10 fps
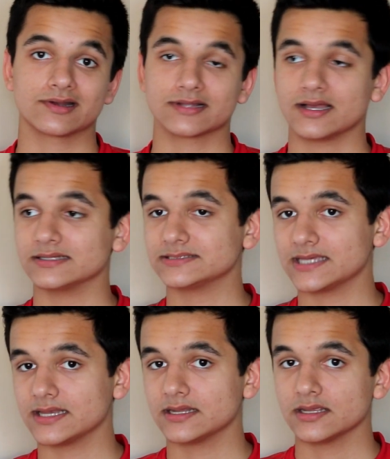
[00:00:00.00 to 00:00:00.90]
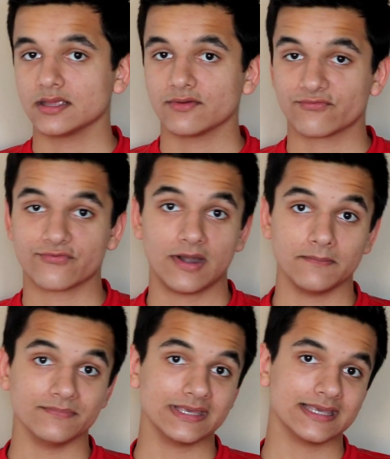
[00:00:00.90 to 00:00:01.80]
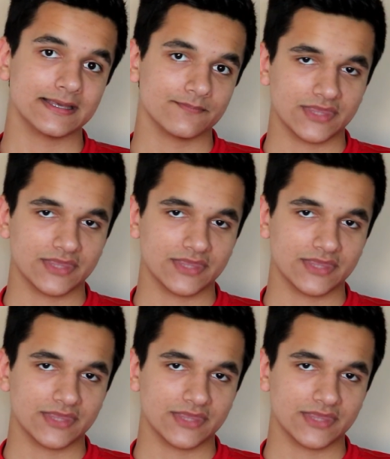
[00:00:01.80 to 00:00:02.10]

content from me.